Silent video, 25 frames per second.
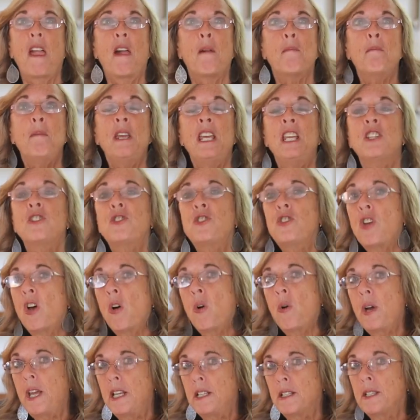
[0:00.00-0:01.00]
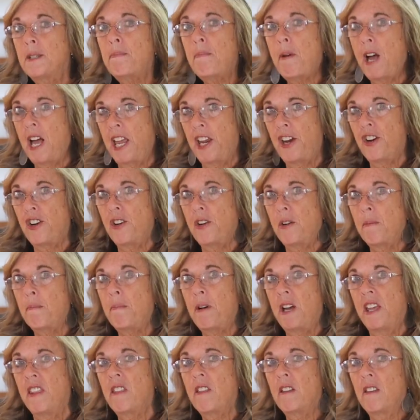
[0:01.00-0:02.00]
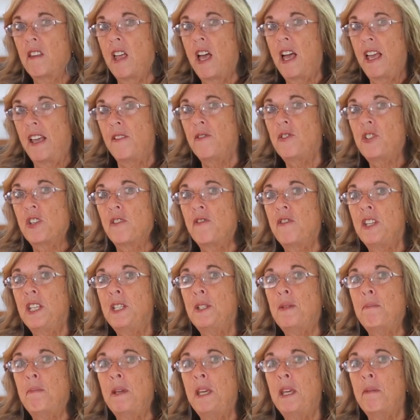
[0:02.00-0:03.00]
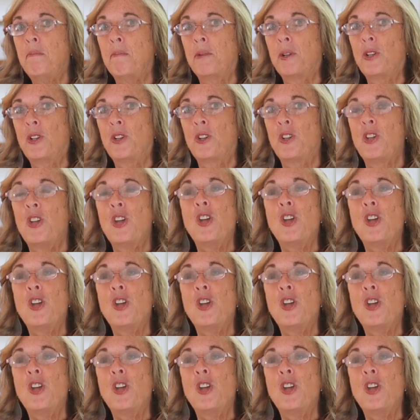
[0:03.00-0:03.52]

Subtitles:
be so inspired by the lives of these people.